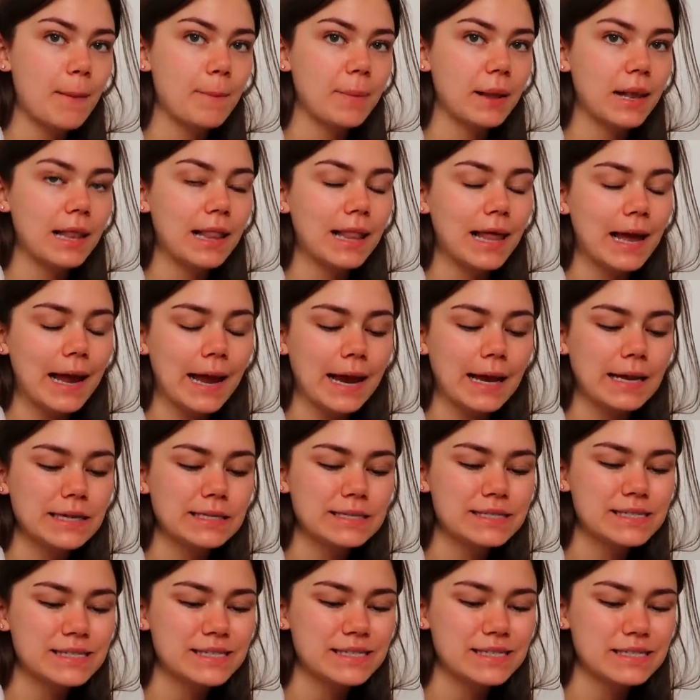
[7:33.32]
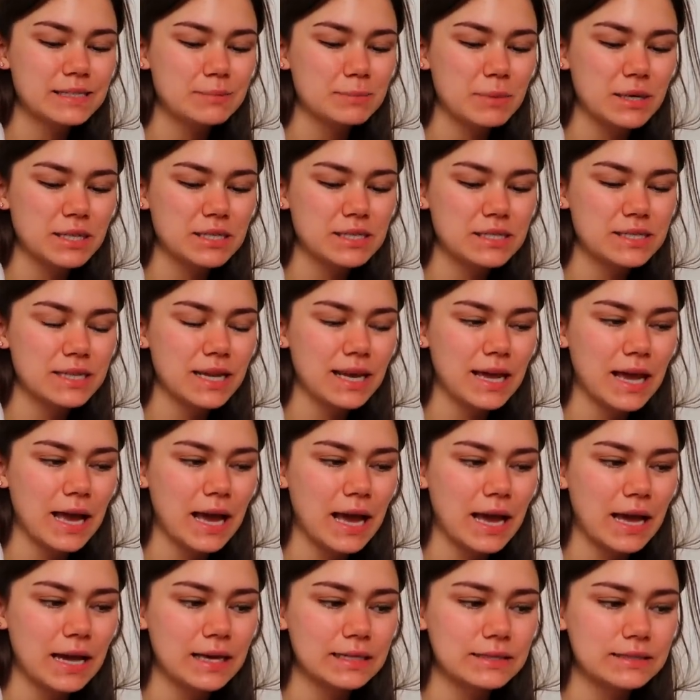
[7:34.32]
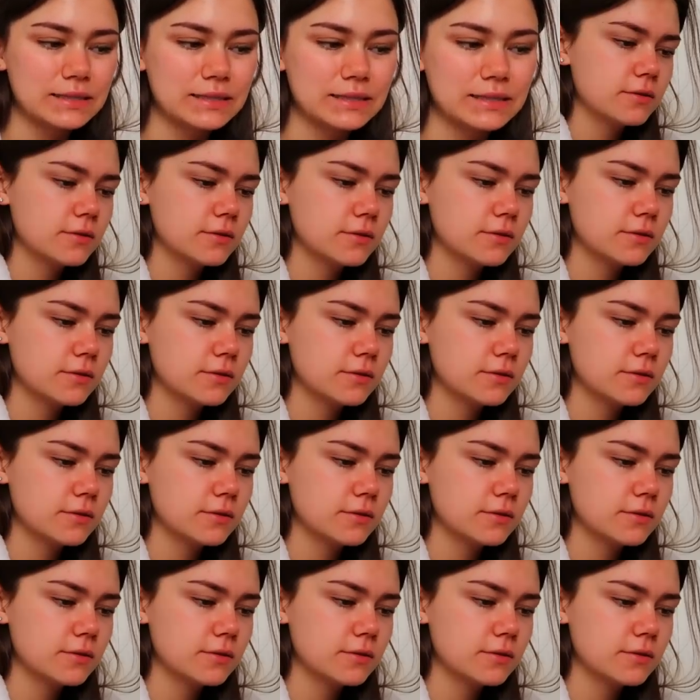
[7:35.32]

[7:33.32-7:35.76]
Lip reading: epilate as much as I can.